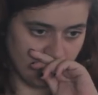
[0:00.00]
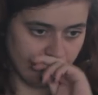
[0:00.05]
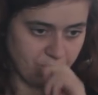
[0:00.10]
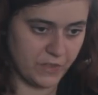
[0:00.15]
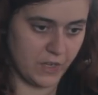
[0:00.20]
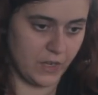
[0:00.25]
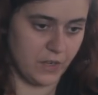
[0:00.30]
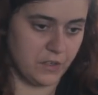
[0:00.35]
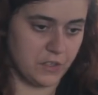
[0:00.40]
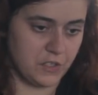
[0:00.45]

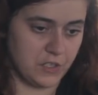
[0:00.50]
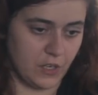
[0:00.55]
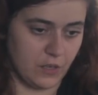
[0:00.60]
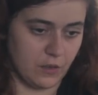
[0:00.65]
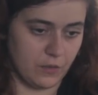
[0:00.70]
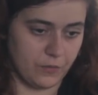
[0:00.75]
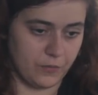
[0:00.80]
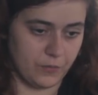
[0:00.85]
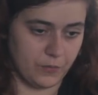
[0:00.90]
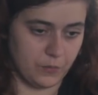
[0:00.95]
And instead
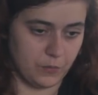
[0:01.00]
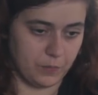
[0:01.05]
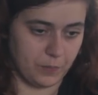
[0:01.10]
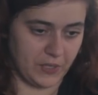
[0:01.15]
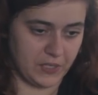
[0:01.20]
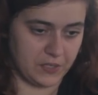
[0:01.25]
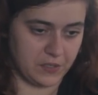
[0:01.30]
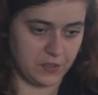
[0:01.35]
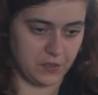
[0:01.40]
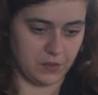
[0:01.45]
of
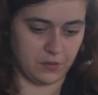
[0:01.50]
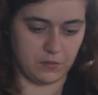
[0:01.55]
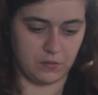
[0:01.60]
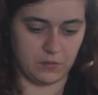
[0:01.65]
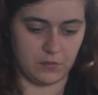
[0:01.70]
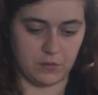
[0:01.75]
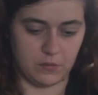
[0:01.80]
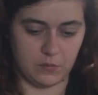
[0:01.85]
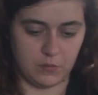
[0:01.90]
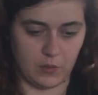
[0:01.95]
passing,
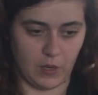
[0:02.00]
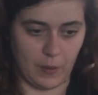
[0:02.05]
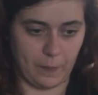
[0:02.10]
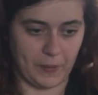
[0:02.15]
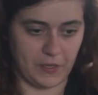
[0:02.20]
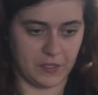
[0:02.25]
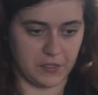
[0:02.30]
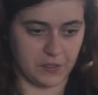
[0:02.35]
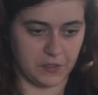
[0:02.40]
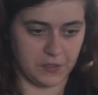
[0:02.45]
I
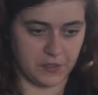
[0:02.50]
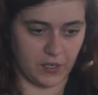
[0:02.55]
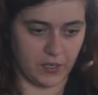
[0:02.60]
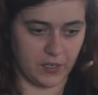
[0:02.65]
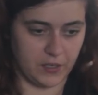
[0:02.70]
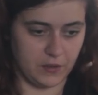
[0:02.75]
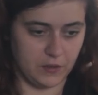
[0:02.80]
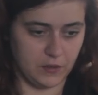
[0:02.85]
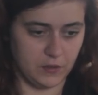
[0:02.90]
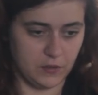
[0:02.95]
pass it a
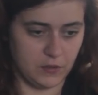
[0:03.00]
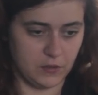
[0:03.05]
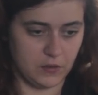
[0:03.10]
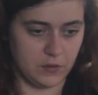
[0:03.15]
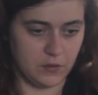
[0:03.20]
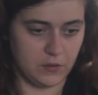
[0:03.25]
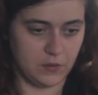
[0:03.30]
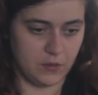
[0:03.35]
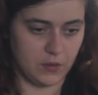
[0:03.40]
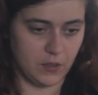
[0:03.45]
title
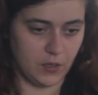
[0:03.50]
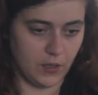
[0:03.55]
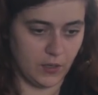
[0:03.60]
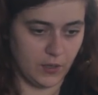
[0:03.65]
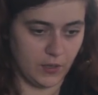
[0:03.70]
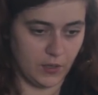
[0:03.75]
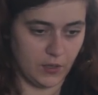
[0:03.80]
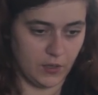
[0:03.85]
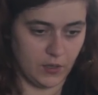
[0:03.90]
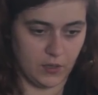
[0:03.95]

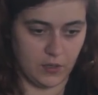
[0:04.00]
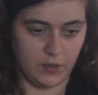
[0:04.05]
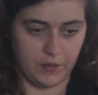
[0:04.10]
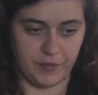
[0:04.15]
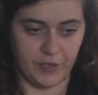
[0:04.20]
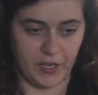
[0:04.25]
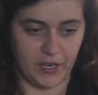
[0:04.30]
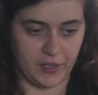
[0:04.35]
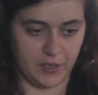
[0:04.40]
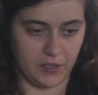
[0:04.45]

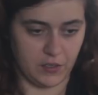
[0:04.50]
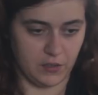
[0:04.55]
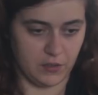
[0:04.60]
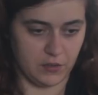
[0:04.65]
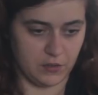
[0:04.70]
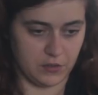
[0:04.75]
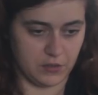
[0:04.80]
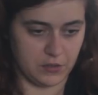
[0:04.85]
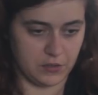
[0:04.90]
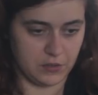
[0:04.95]
that
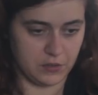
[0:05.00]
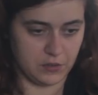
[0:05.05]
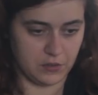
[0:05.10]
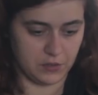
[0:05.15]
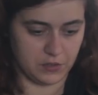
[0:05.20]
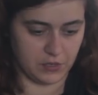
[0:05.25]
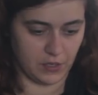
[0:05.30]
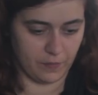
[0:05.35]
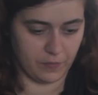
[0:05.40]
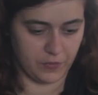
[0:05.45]
is
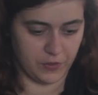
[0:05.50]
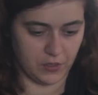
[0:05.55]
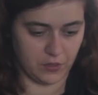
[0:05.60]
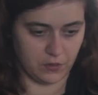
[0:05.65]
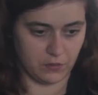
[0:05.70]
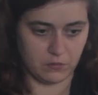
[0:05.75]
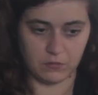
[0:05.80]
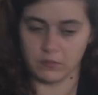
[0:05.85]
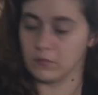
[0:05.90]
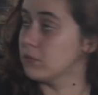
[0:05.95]

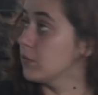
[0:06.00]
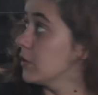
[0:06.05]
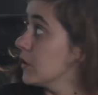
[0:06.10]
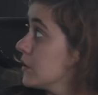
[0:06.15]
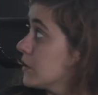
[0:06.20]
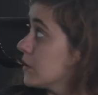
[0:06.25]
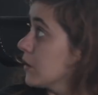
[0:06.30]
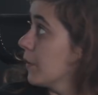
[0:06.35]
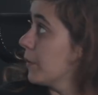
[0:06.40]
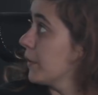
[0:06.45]
something. Did it
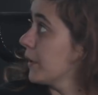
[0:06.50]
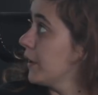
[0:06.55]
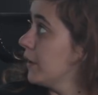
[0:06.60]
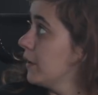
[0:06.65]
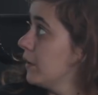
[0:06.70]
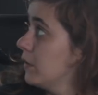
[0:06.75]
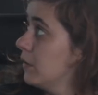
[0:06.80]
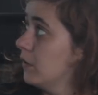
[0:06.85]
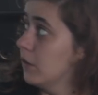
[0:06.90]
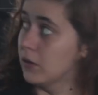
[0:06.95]
stop again?
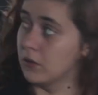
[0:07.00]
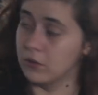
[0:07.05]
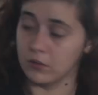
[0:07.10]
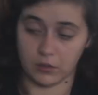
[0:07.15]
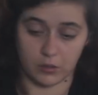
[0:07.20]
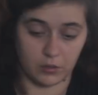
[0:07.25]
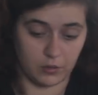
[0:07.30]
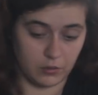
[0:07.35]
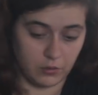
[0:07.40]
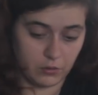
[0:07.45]
No.
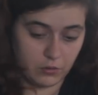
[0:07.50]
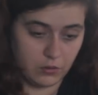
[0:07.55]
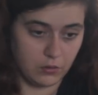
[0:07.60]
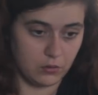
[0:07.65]
OK, cool.